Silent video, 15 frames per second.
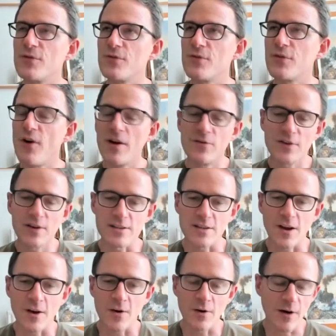years
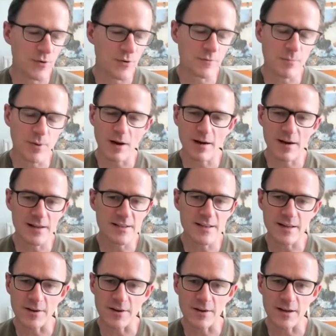ago, I would have politely
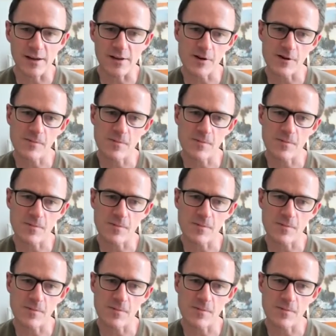said no, thank you.